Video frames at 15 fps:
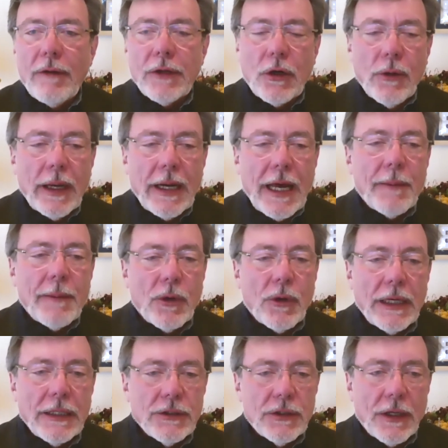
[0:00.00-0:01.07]
you have a great
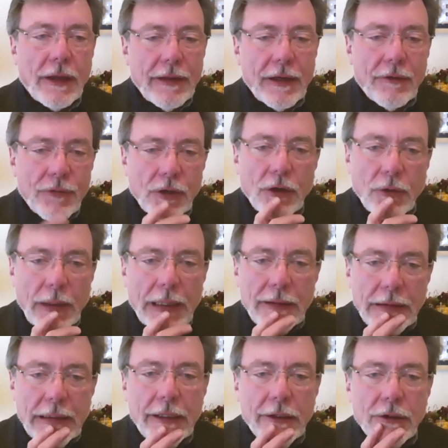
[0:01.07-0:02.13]
admiration, I think, for
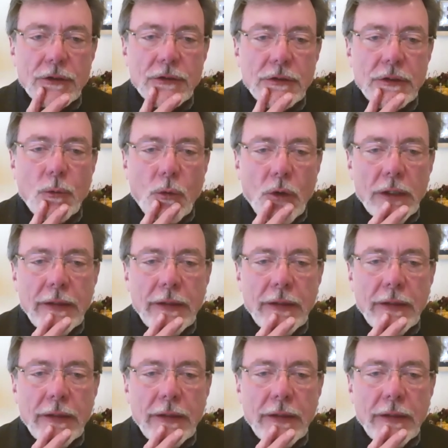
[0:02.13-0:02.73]
great leaders.